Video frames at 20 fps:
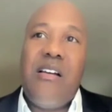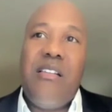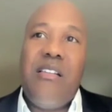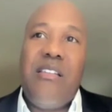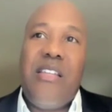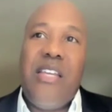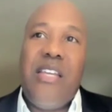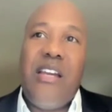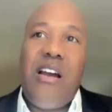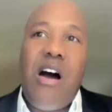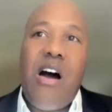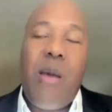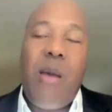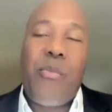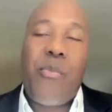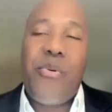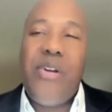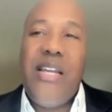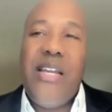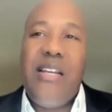They
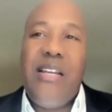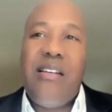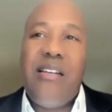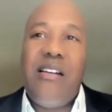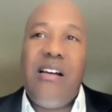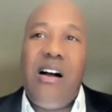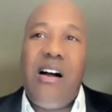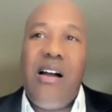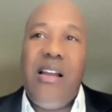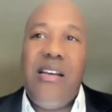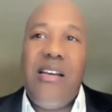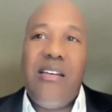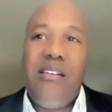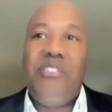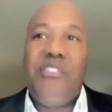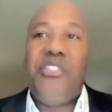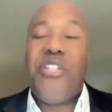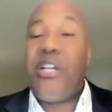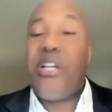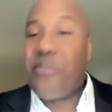operate
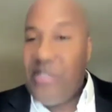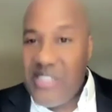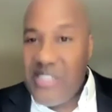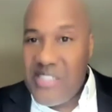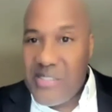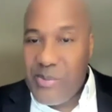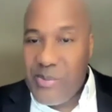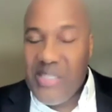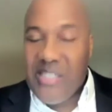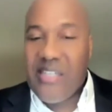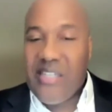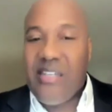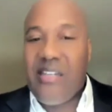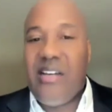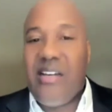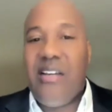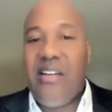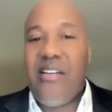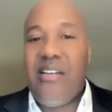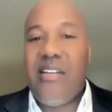on, generally
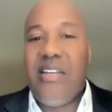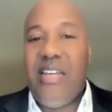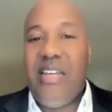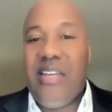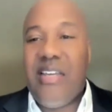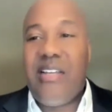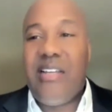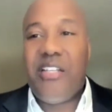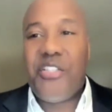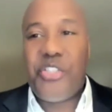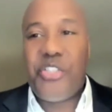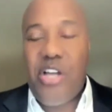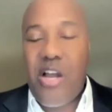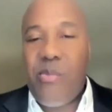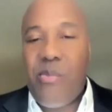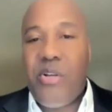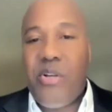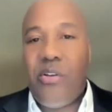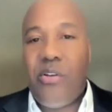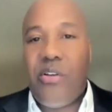speaking, under English
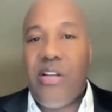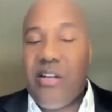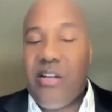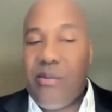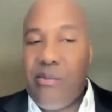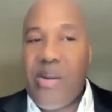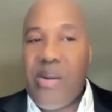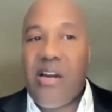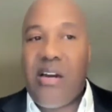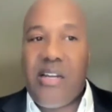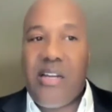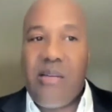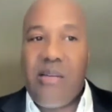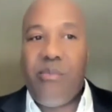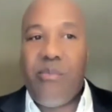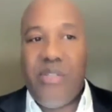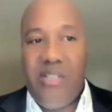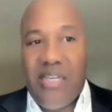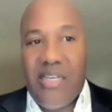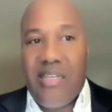common law, not
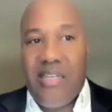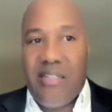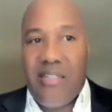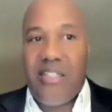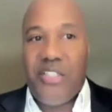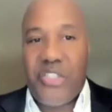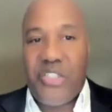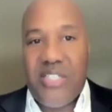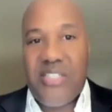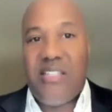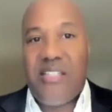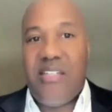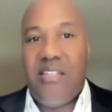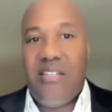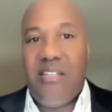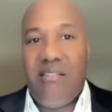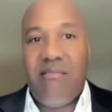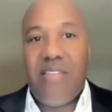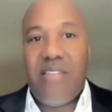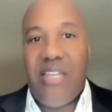American, but English as
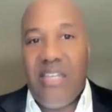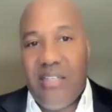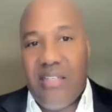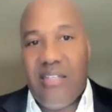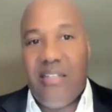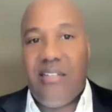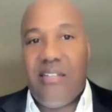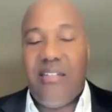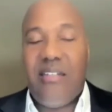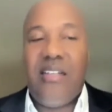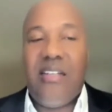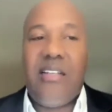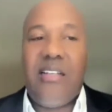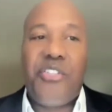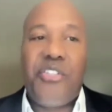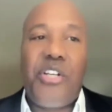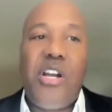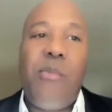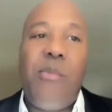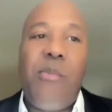in England,
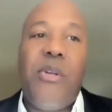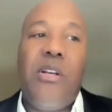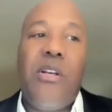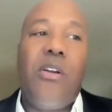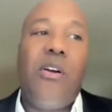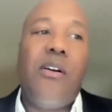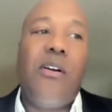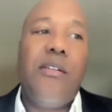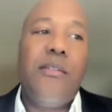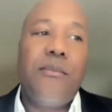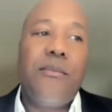English common law.